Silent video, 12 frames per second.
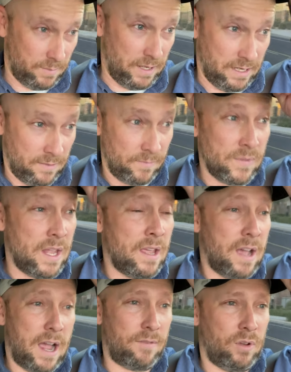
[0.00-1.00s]
I mean,
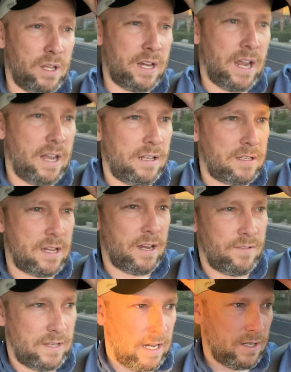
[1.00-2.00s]
I really got it
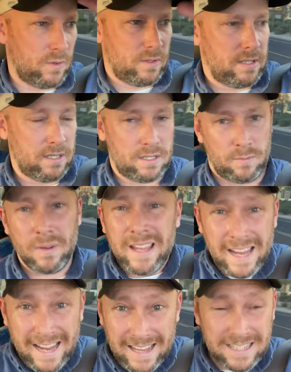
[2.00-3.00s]
kind of down to a system,
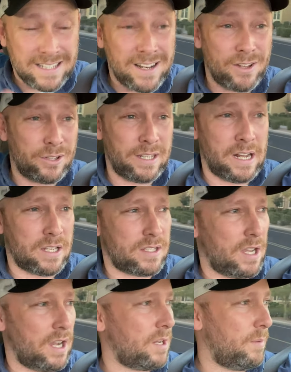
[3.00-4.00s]
and that's another thing I was
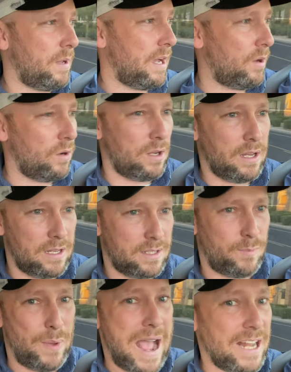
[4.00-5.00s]
talking about, is
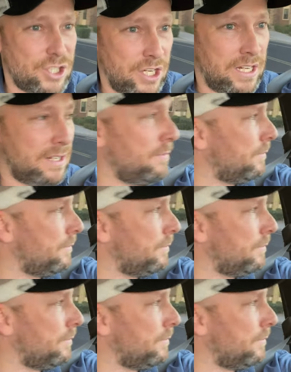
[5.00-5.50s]
batching.